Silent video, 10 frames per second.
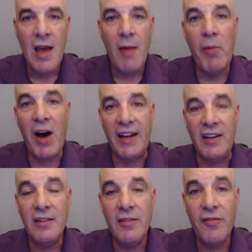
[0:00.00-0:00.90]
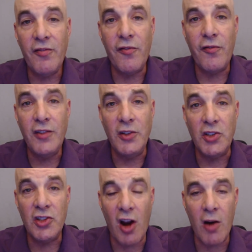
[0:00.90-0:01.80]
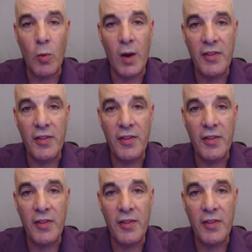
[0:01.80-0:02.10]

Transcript: But to start with,